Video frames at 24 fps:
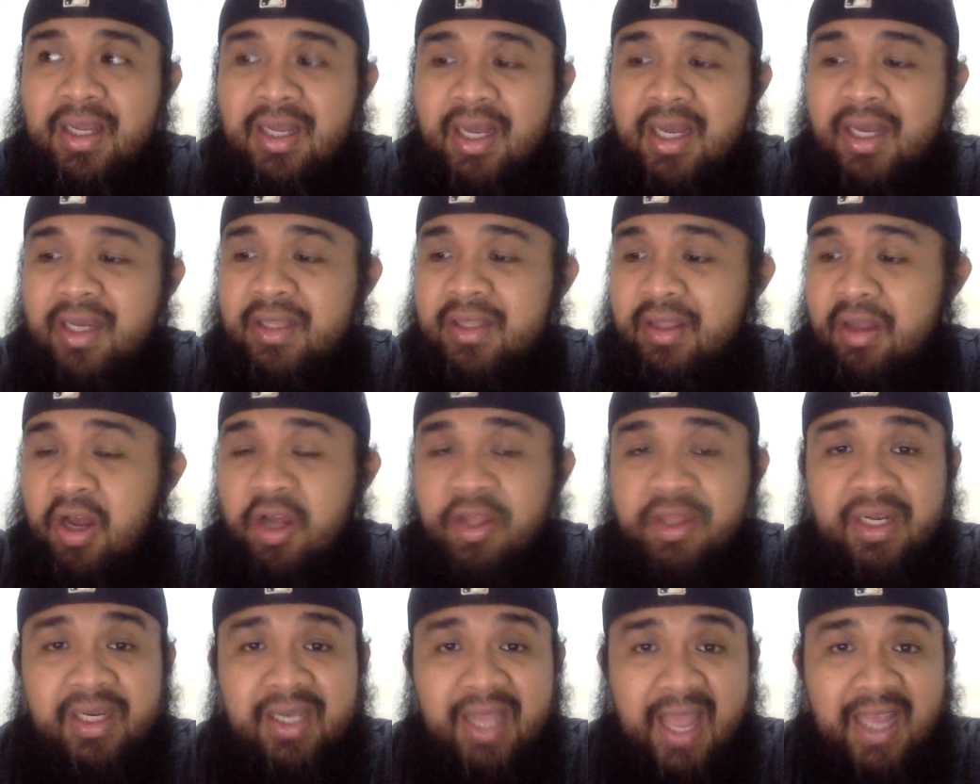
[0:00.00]

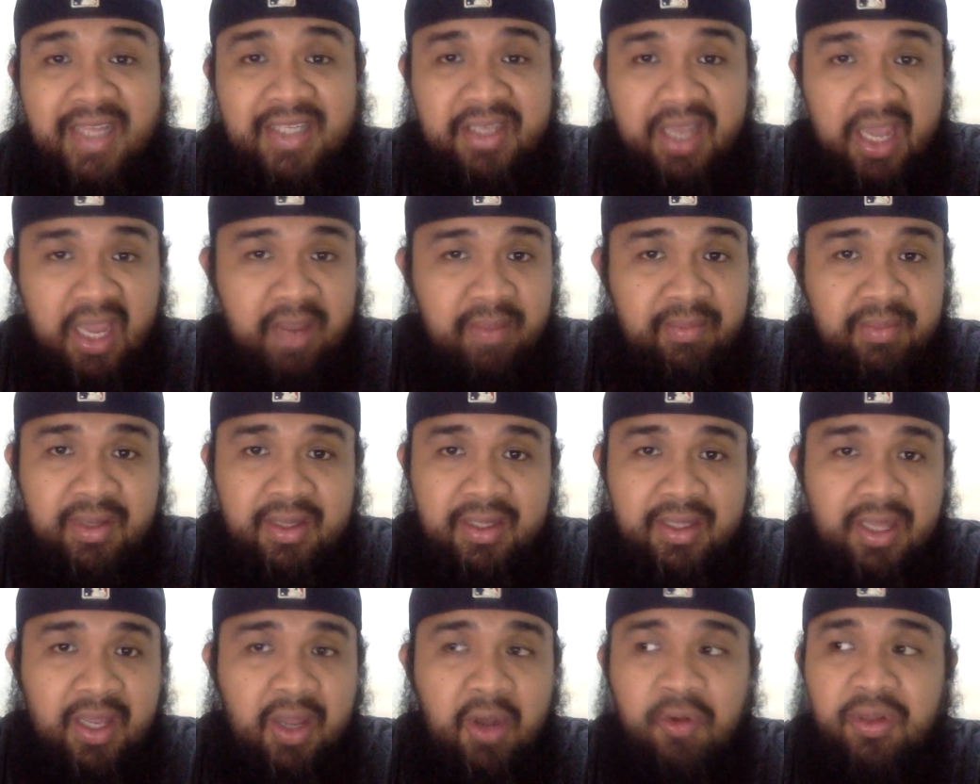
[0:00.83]
on their last game,
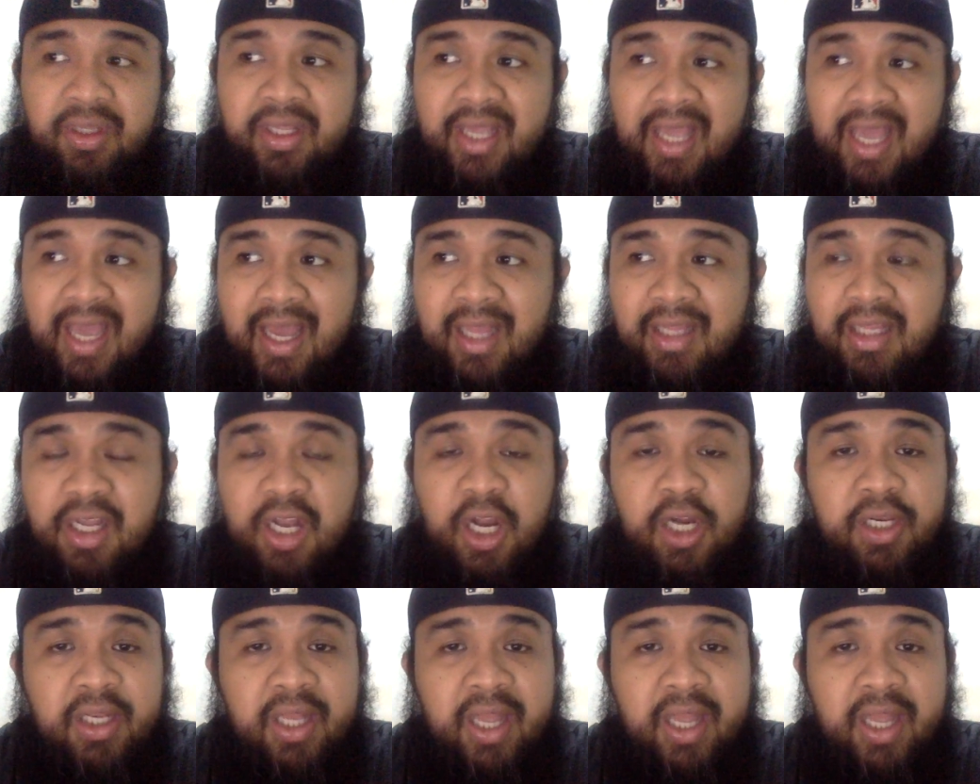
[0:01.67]
they only had